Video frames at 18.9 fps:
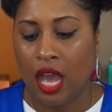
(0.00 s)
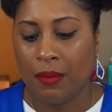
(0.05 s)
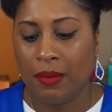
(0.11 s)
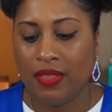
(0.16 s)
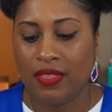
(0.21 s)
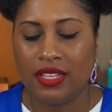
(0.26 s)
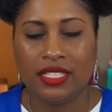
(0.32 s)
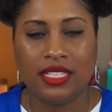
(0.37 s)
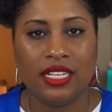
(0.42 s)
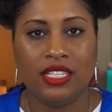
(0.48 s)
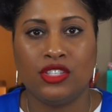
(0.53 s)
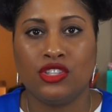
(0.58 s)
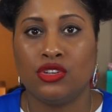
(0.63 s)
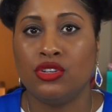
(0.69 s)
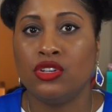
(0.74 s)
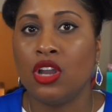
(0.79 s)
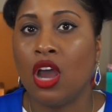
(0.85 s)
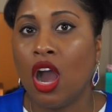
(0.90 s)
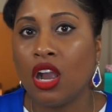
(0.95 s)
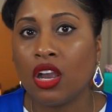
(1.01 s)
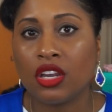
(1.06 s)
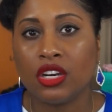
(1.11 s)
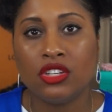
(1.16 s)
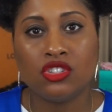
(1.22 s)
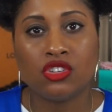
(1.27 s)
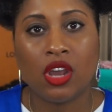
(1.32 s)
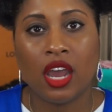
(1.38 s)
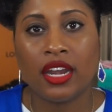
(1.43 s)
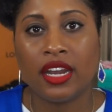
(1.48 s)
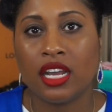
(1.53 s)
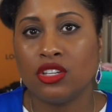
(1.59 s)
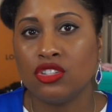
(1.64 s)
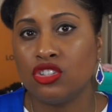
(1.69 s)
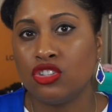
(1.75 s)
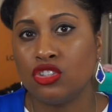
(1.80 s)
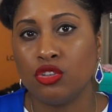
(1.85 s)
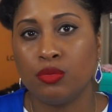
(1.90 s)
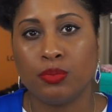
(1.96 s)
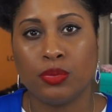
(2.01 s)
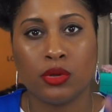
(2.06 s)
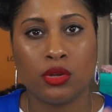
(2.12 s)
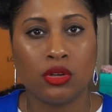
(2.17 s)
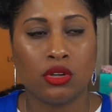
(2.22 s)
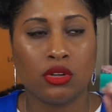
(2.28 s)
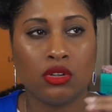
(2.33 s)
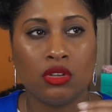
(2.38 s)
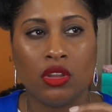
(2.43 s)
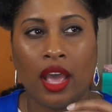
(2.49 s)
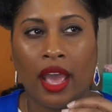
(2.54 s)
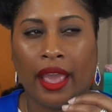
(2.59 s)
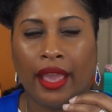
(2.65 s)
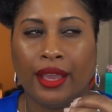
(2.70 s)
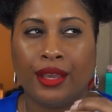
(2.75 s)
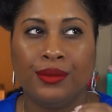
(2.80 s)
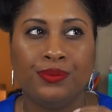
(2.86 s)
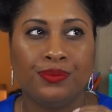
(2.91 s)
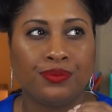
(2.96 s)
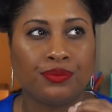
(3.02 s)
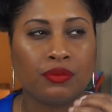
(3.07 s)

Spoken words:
in the sense they're not going to dry down super like